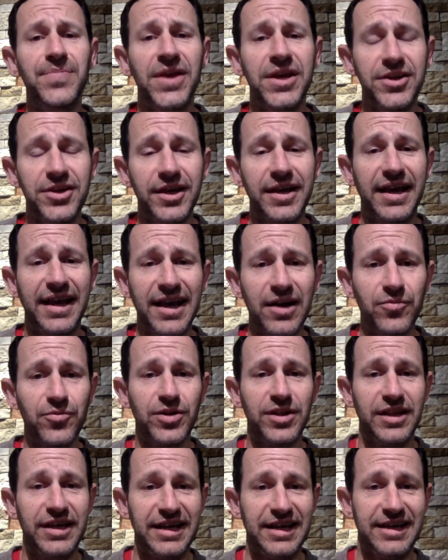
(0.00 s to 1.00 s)
you can't
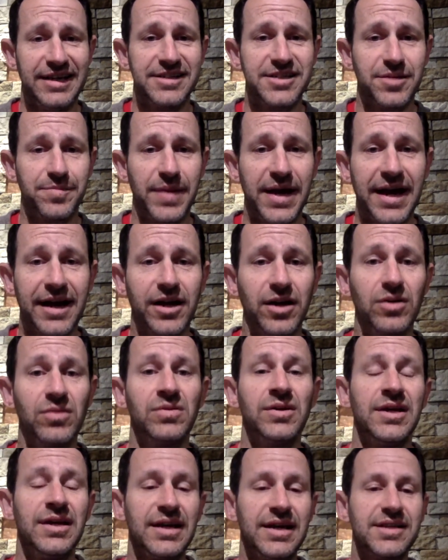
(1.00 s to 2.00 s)
really eat tobacco.
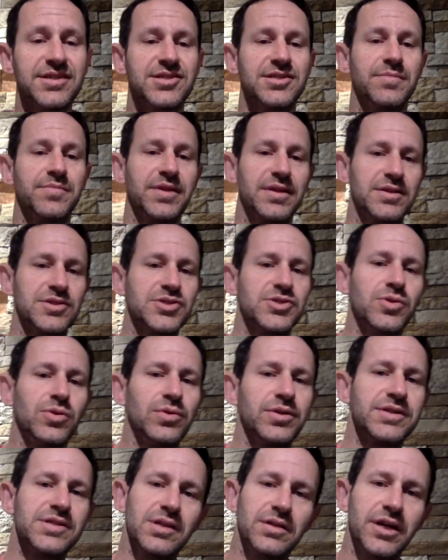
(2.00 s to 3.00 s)
It's something that's sold
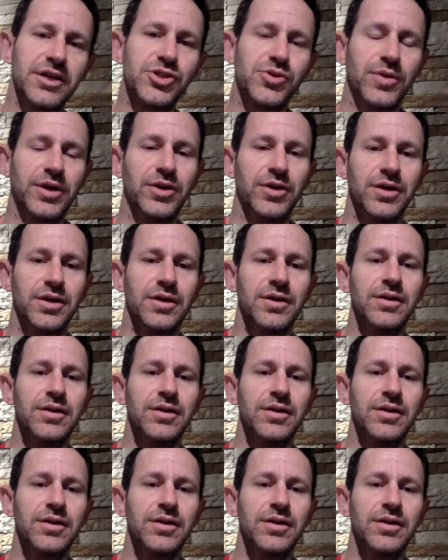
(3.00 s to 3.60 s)
as a luxury good.